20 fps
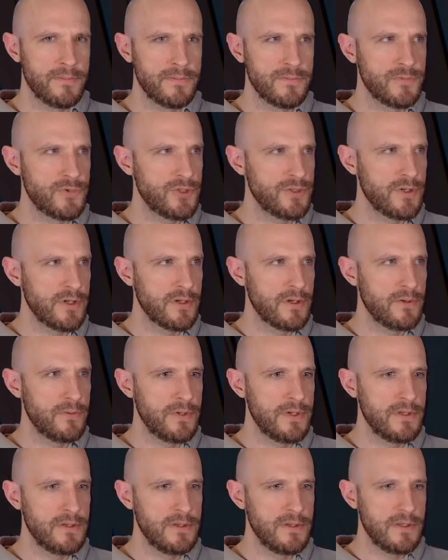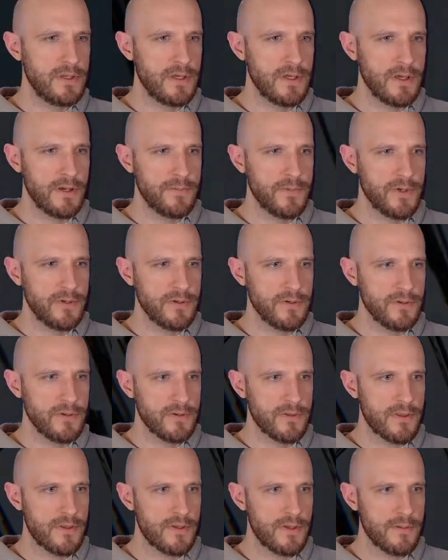Should I go in? Yeah, I'm not hurting on
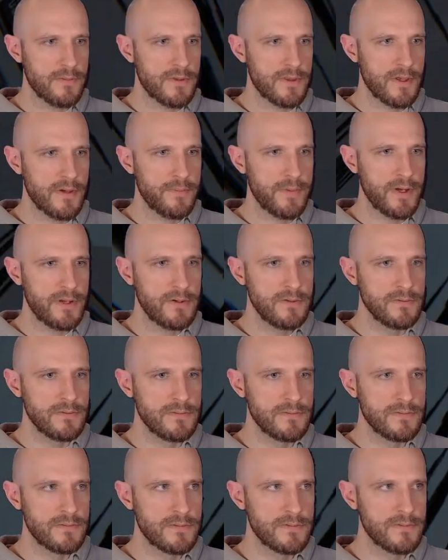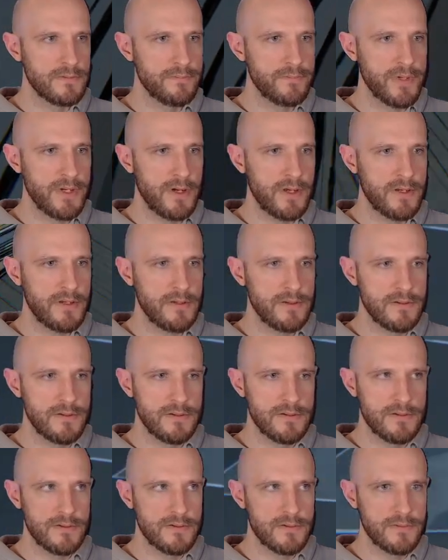steps that bad. Oh, banana.
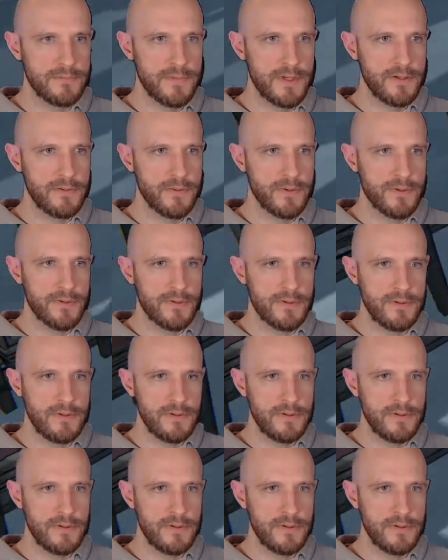Worth it?